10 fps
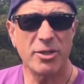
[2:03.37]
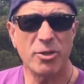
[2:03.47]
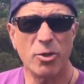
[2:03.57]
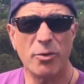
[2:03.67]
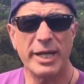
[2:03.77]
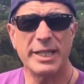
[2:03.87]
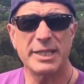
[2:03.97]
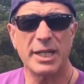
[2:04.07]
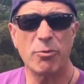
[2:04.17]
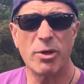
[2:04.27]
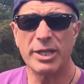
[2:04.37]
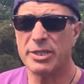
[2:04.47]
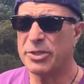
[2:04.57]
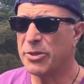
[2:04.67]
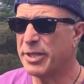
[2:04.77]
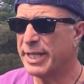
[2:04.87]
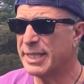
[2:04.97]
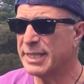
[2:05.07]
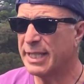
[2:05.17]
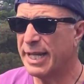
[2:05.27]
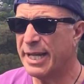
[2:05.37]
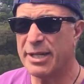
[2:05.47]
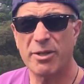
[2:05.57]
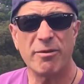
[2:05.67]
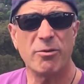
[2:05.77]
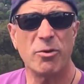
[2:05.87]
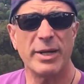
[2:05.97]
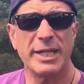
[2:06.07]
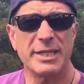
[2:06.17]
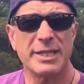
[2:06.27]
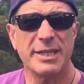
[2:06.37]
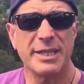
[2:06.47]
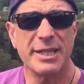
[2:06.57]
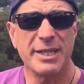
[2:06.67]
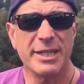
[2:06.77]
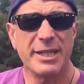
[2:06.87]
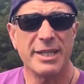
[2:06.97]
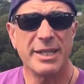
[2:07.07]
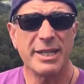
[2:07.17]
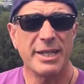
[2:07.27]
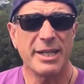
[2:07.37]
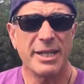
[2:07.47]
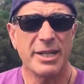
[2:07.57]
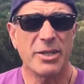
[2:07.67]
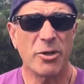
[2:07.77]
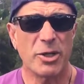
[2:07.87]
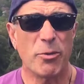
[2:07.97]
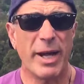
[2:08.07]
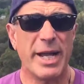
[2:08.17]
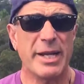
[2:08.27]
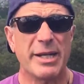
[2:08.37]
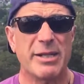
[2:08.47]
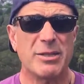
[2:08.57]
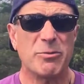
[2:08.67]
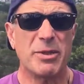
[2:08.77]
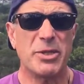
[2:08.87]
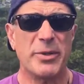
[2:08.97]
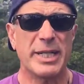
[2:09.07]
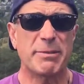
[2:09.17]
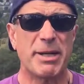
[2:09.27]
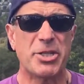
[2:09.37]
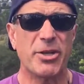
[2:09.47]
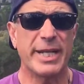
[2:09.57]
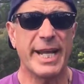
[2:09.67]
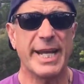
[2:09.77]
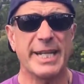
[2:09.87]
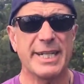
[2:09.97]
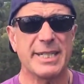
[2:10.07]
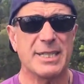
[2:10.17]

always wanted to do things, and I've always gotten away with doing as much as I can.